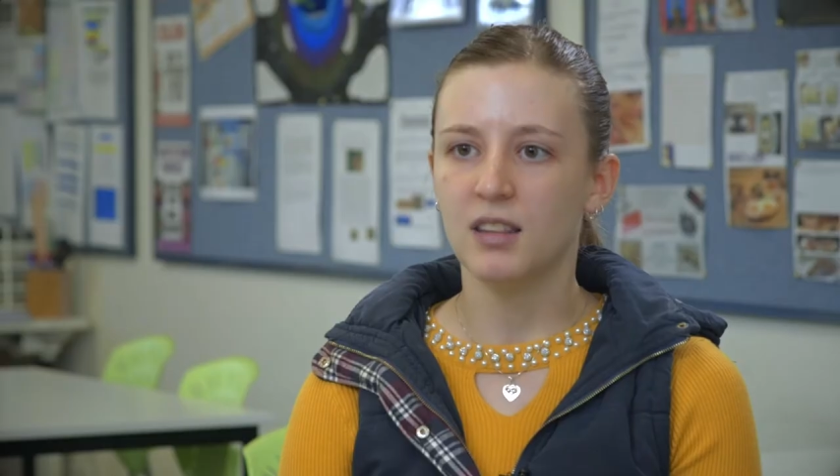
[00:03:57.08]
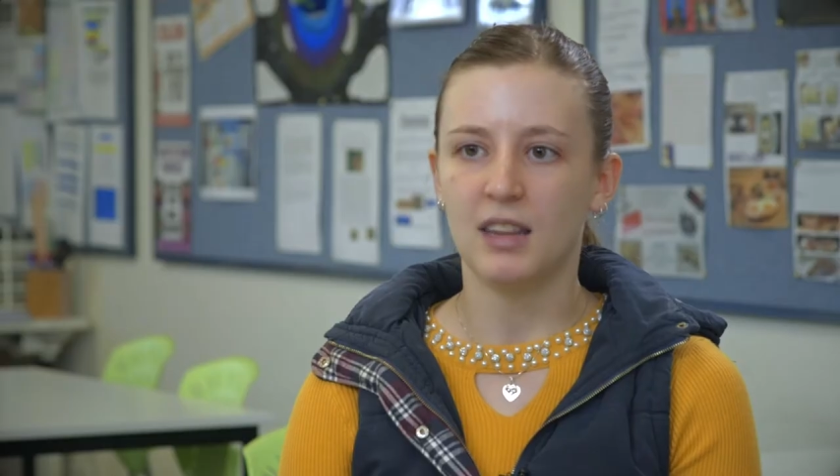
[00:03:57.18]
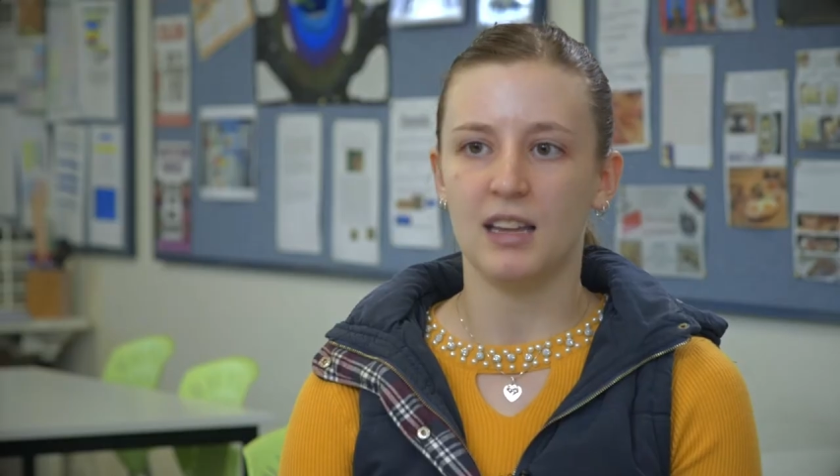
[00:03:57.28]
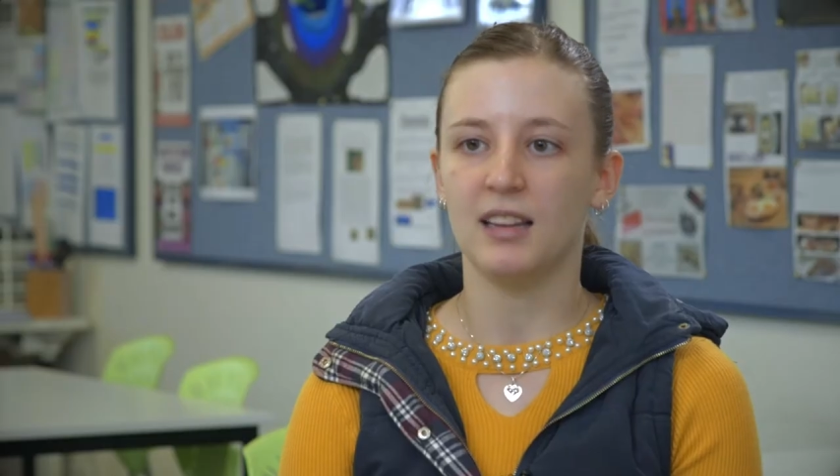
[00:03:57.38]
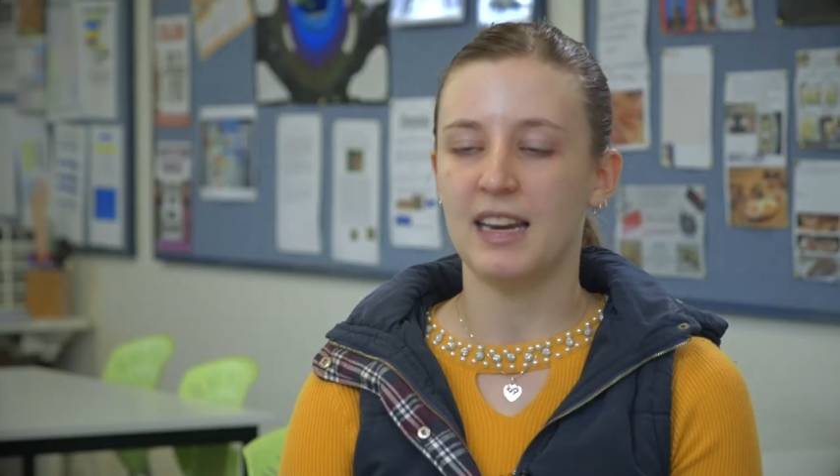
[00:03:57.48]

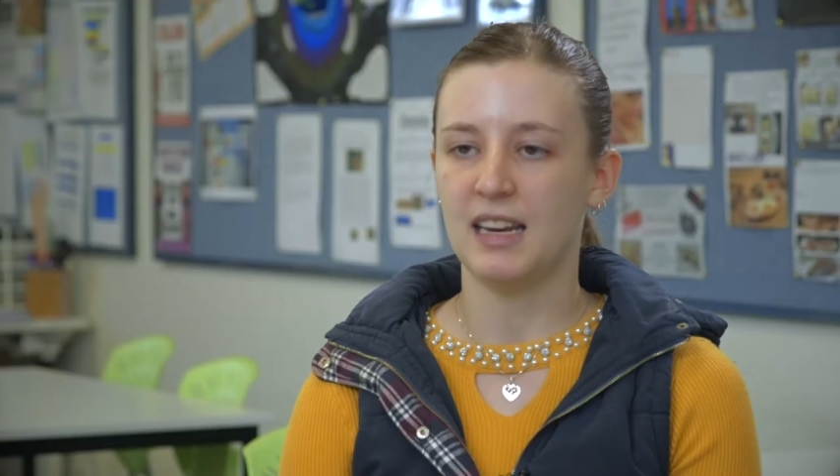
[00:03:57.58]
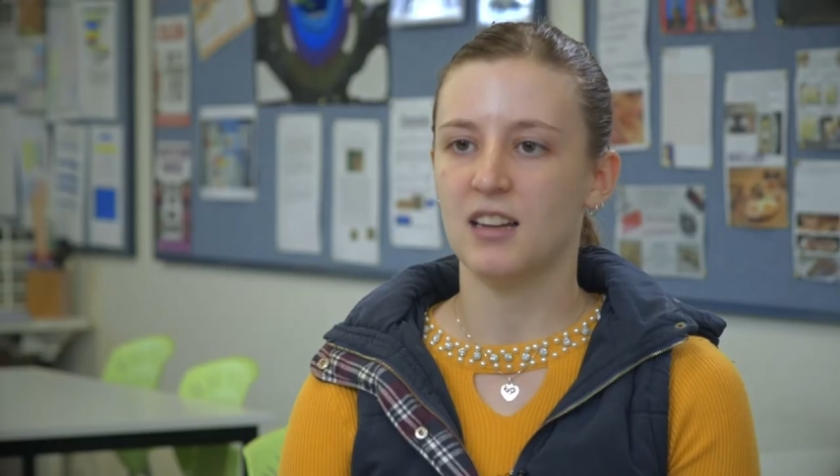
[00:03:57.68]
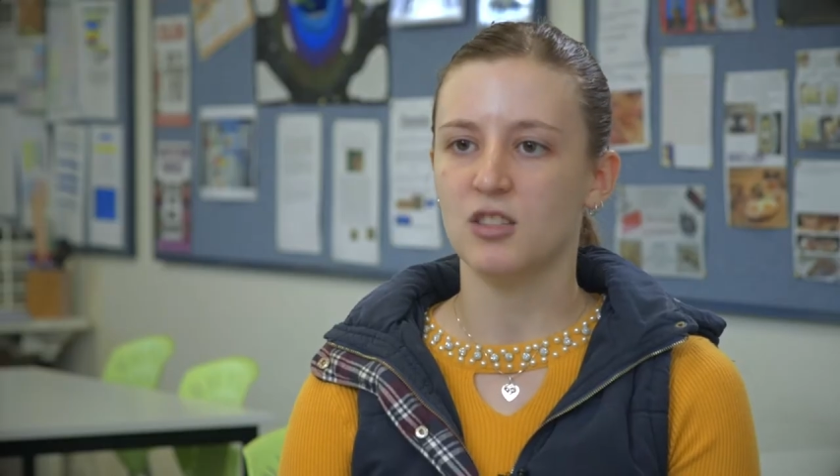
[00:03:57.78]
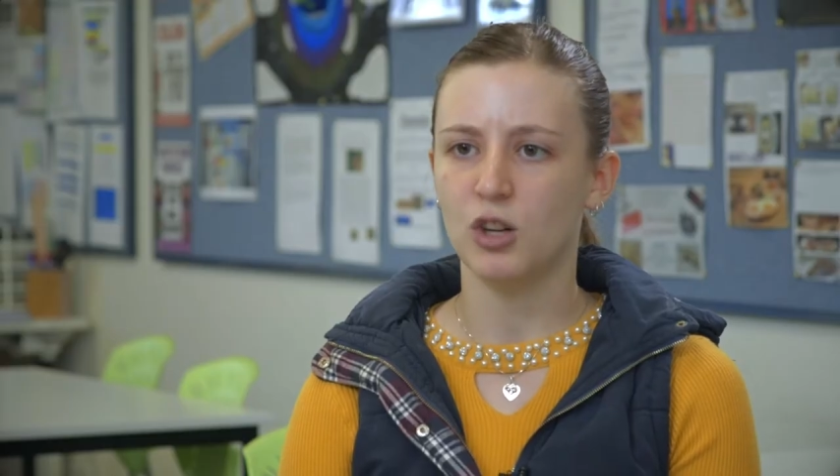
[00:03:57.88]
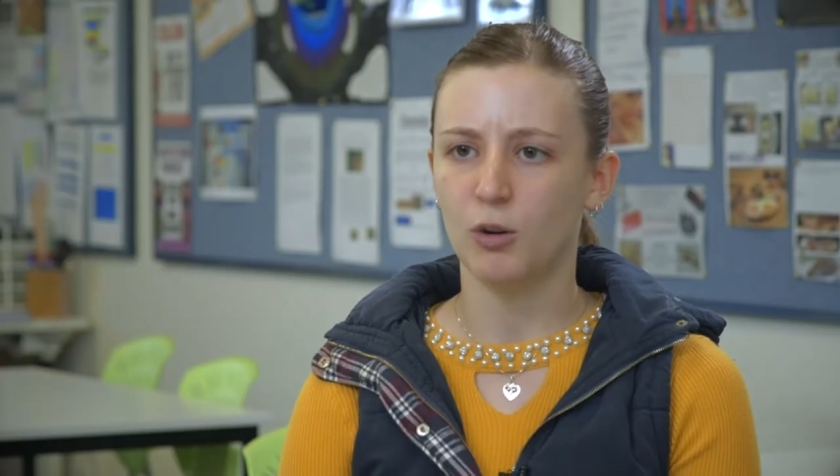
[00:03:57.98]
They're letting
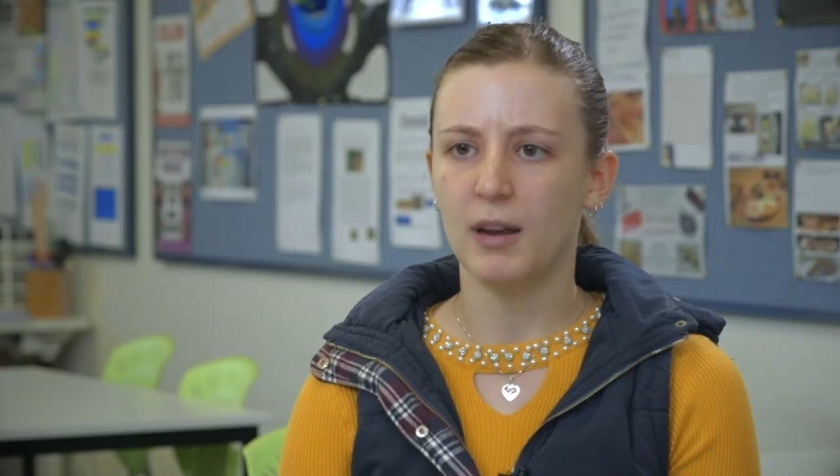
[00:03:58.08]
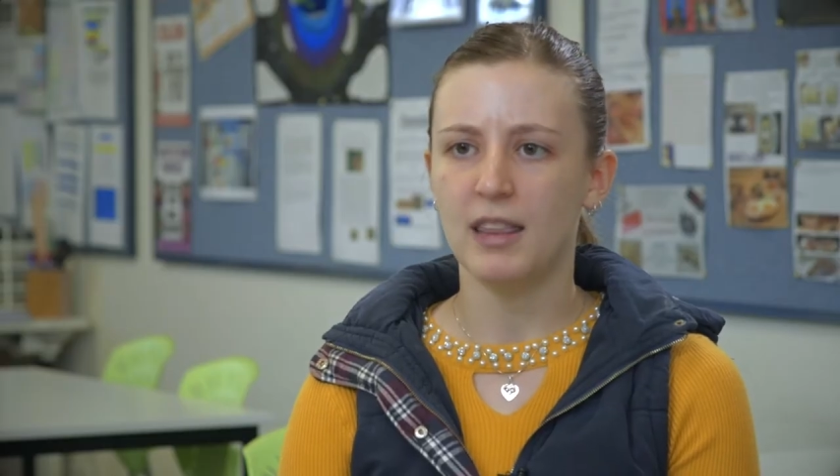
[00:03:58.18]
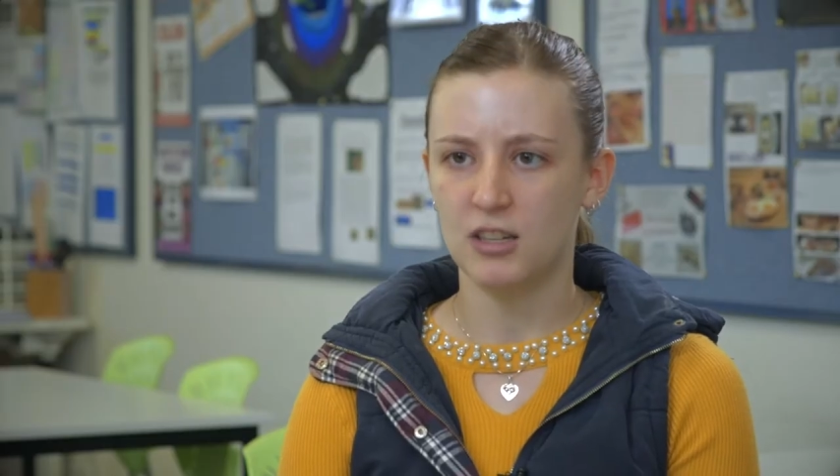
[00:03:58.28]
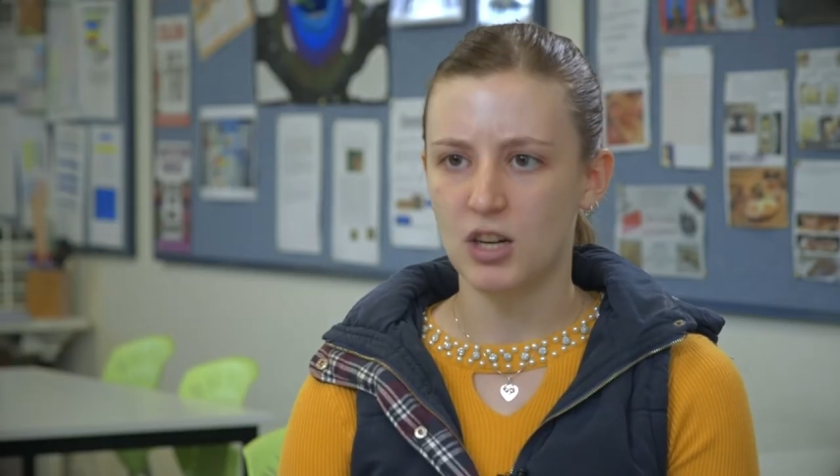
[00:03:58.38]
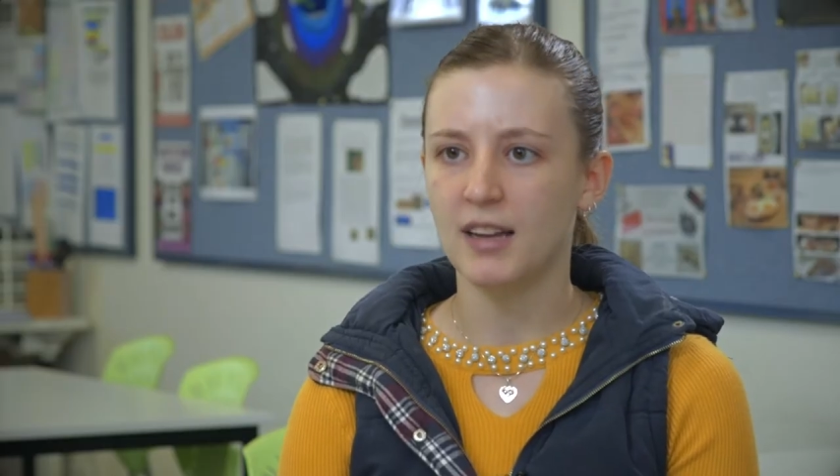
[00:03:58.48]
us know where
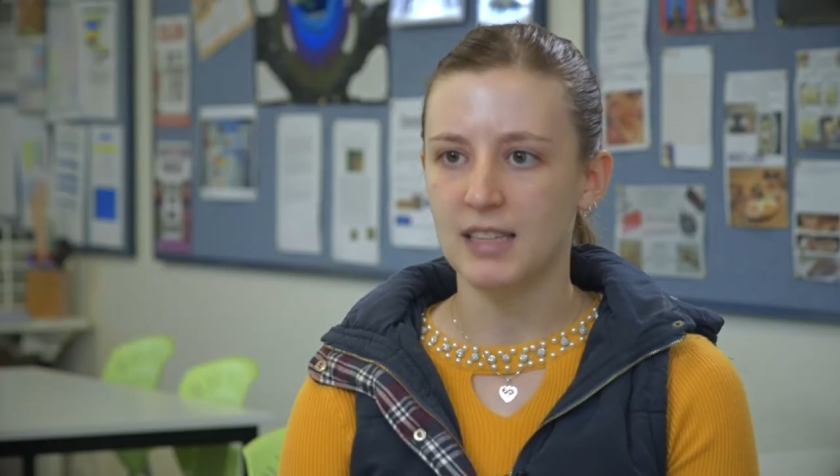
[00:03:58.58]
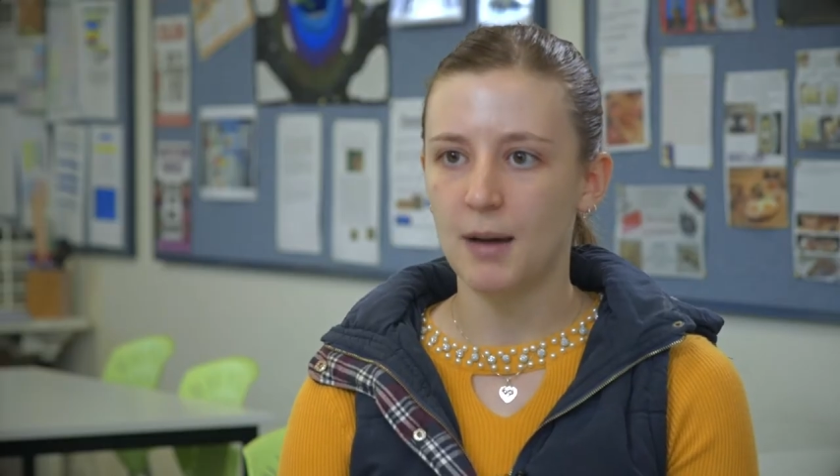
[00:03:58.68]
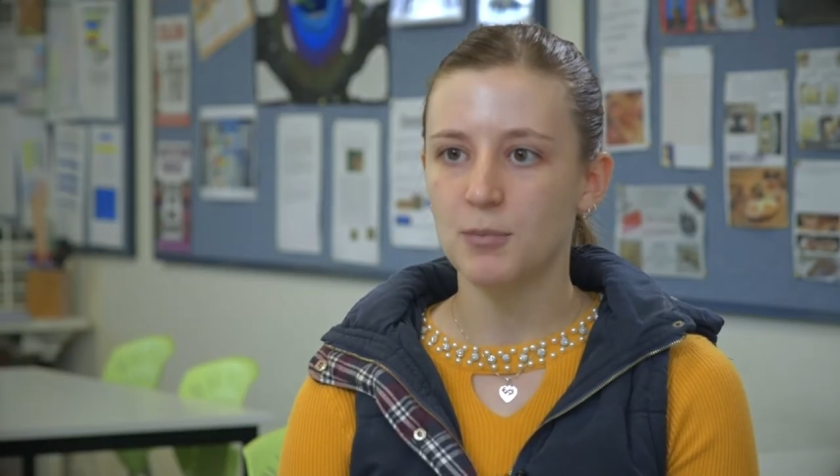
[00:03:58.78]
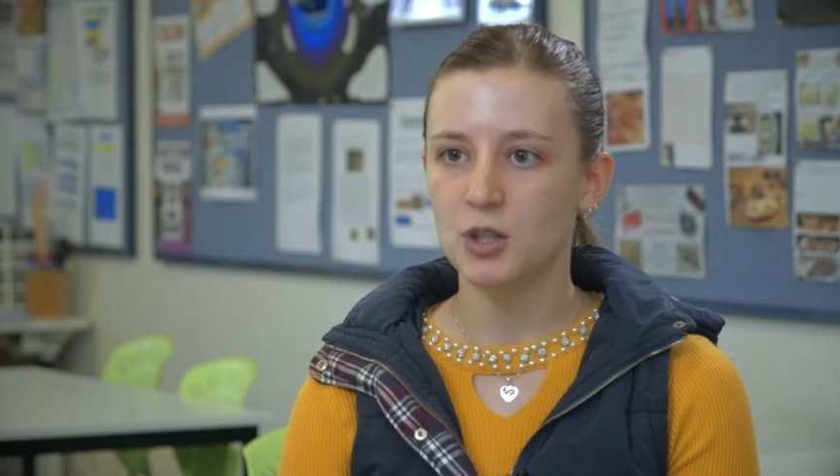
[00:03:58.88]
their child's up